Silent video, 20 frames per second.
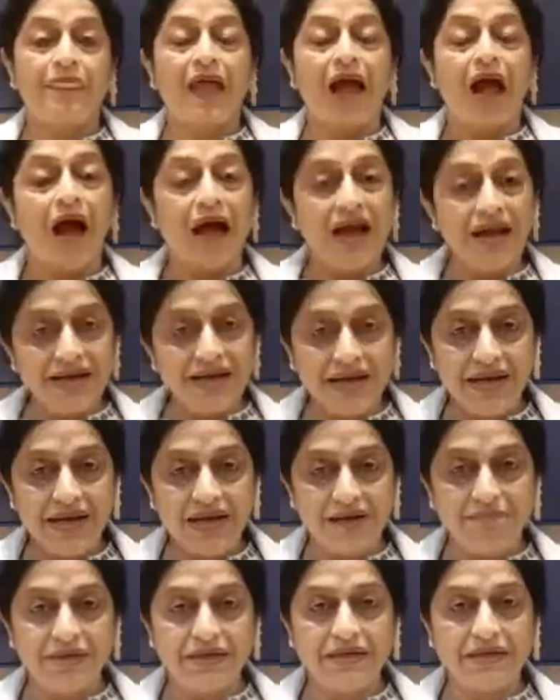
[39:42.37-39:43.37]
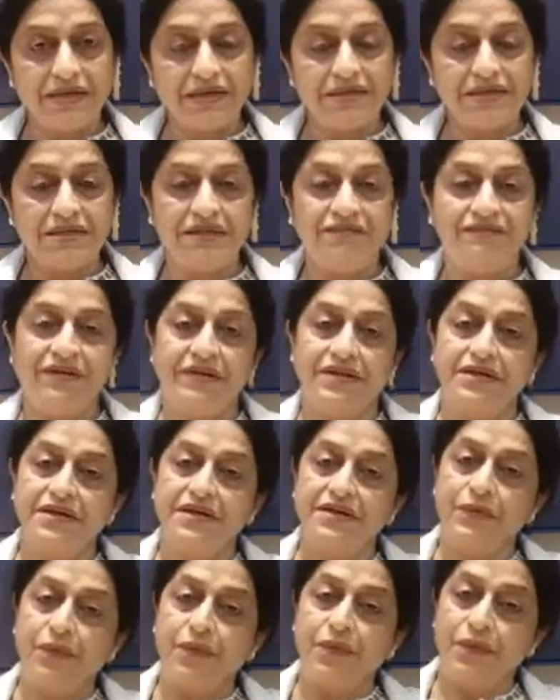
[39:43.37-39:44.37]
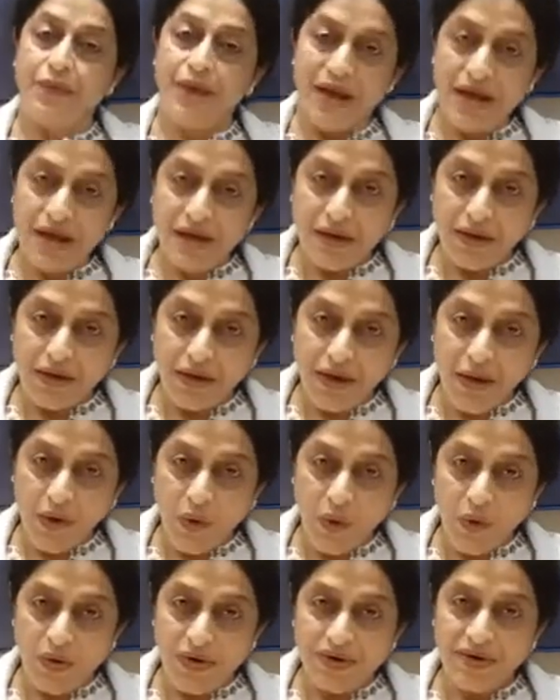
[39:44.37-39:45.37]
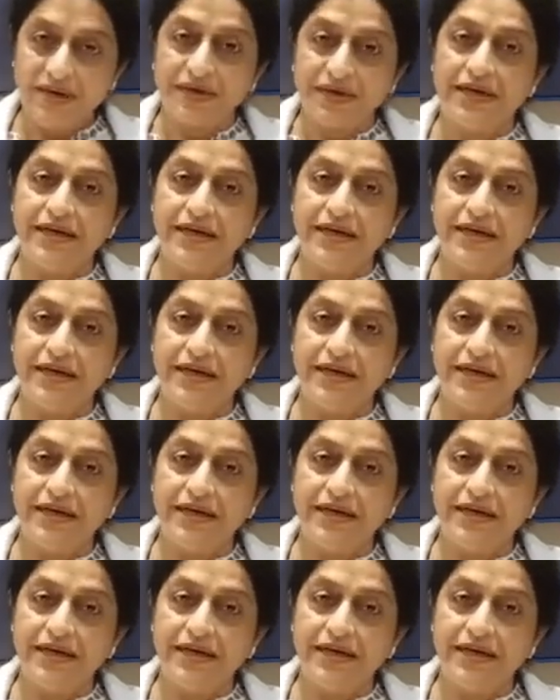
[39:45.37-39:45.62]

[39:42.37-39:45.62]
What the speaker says: High diabetes, if under well controlled,